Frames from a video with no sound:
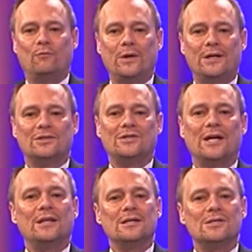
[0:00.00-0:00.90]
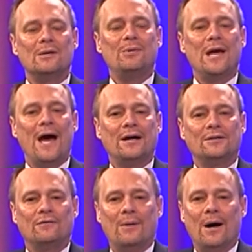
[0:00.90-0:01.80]
we can say this and be
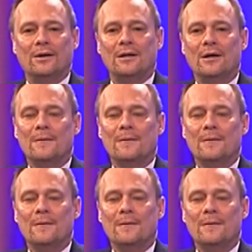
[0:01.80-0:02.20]
active about it,